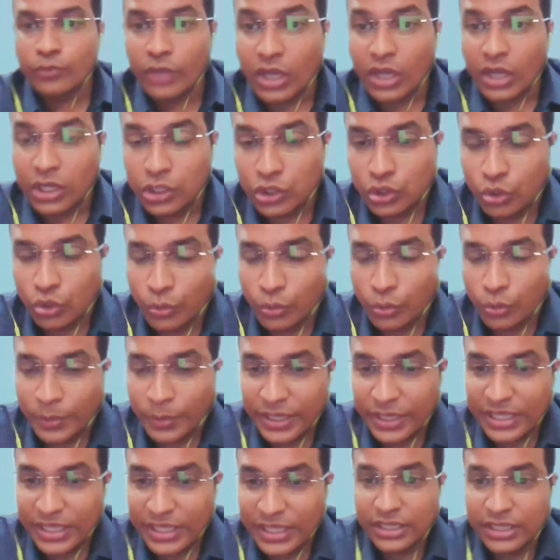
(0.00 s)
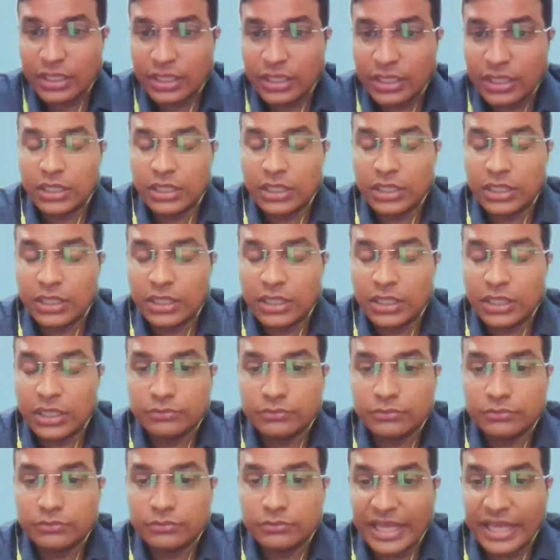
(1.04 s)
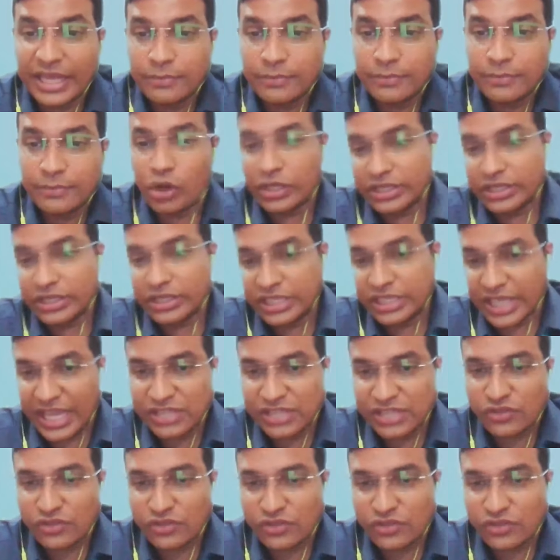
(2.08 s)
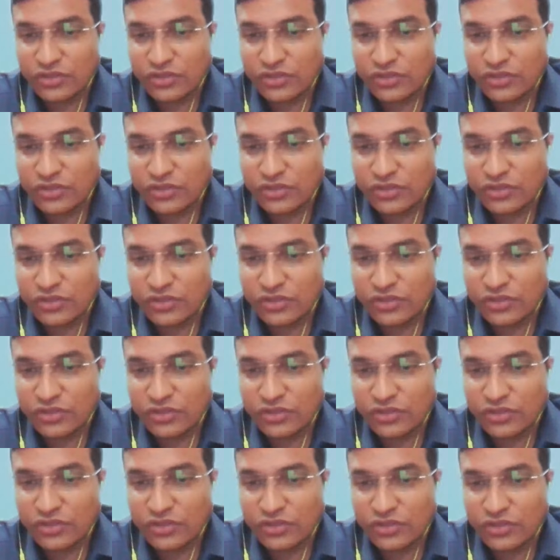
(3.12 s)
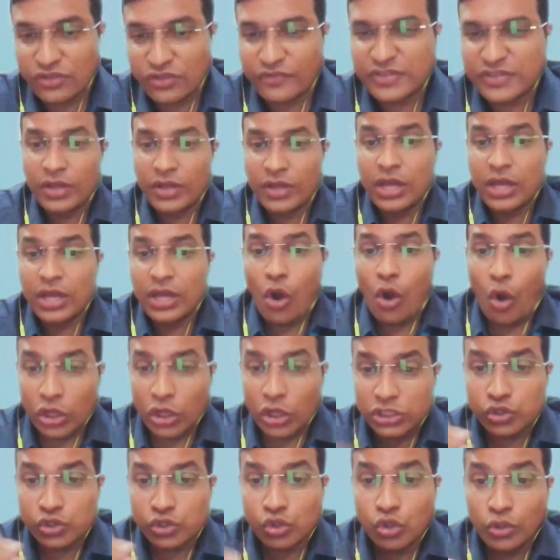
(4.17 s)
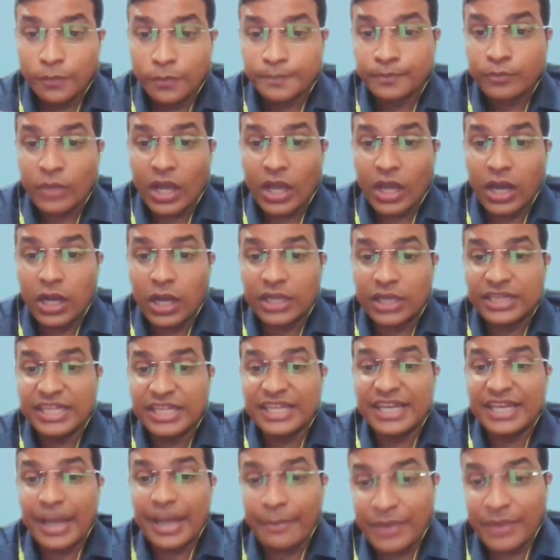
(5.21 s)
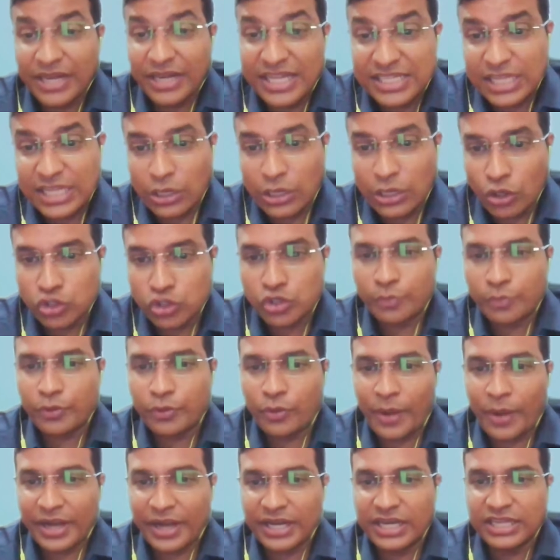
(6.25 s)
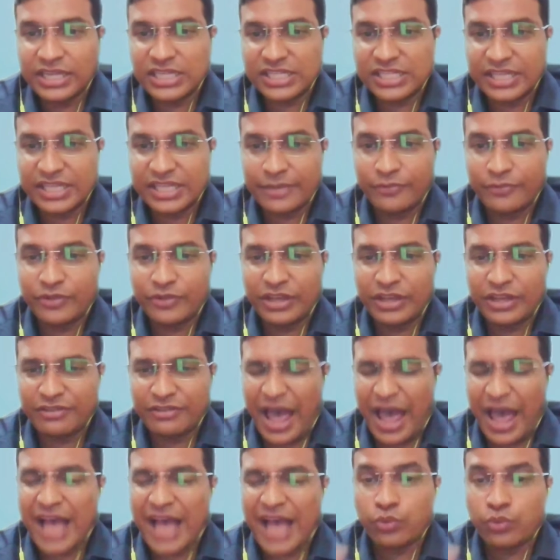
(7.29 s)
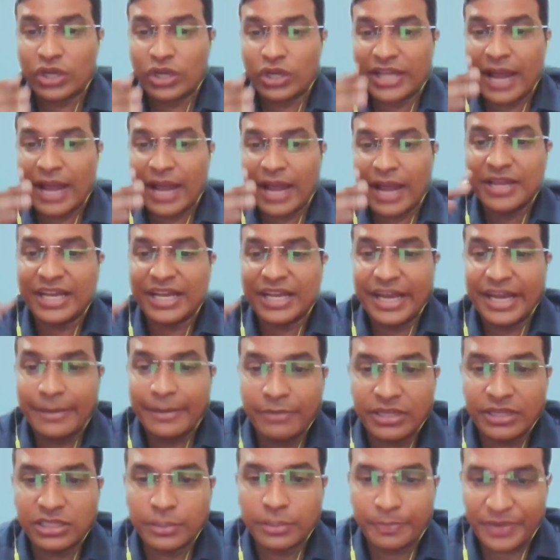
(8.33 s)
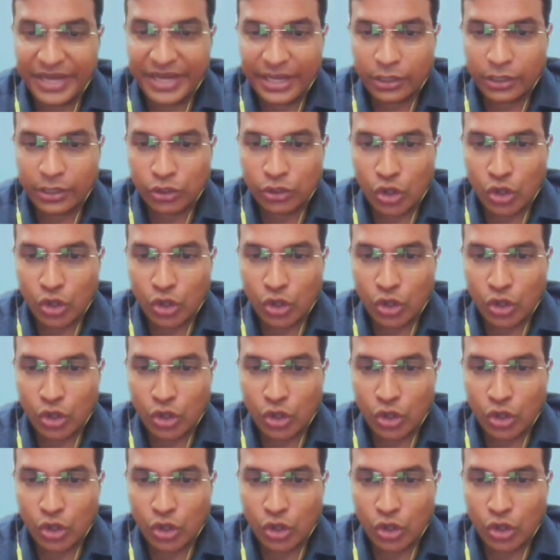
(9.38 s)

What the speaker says: domain name, in the case of cyber squatting, in case of also the remedies are also provided in the same way as what can be claimed in the prayer clause.